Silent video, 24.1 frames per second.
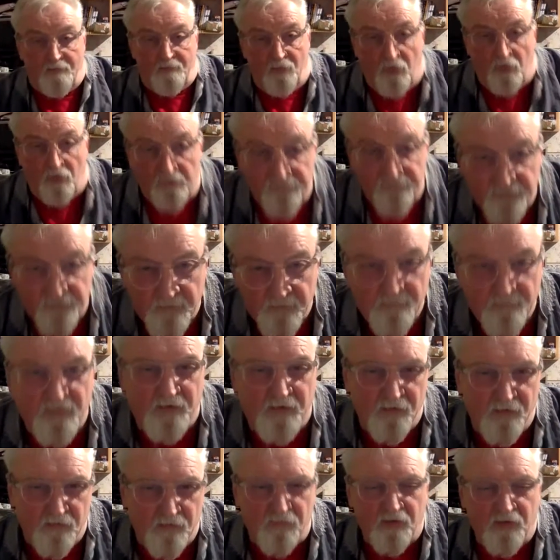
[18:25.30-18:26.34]
my machine, but
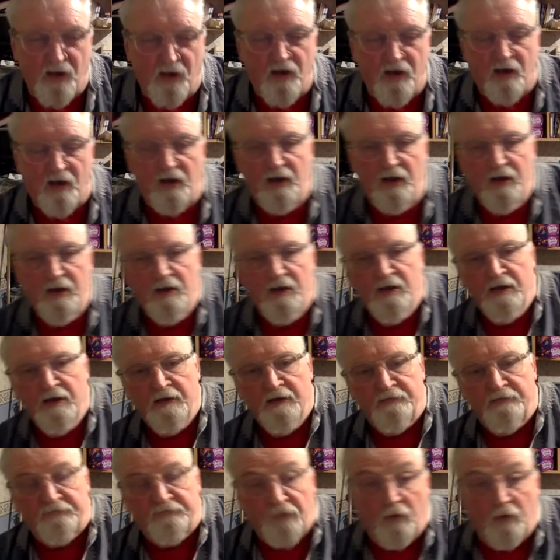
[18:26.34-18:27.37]
they all are,
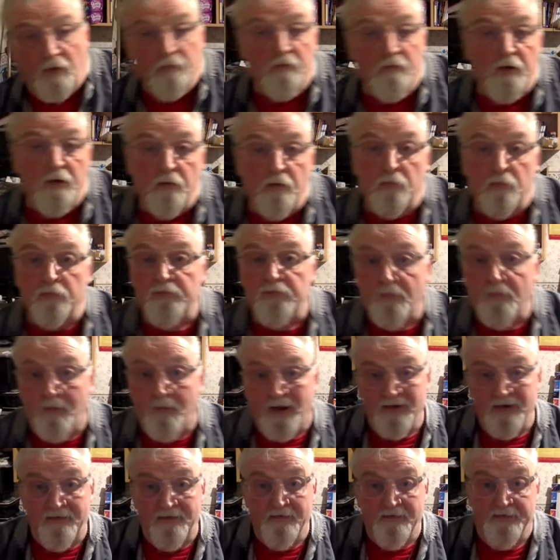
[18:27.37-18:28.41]
is totally
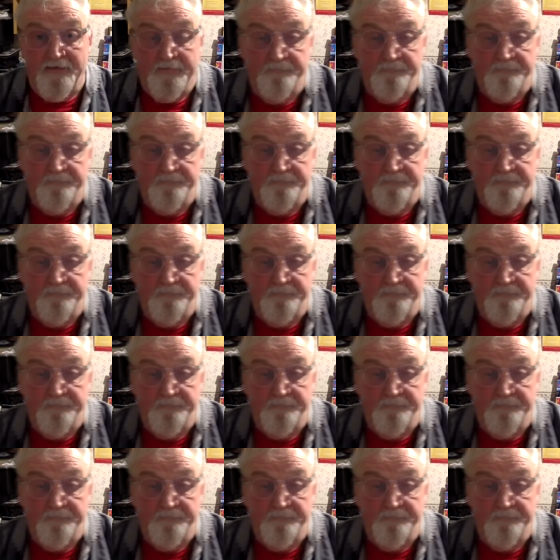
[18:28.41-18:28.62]
automated.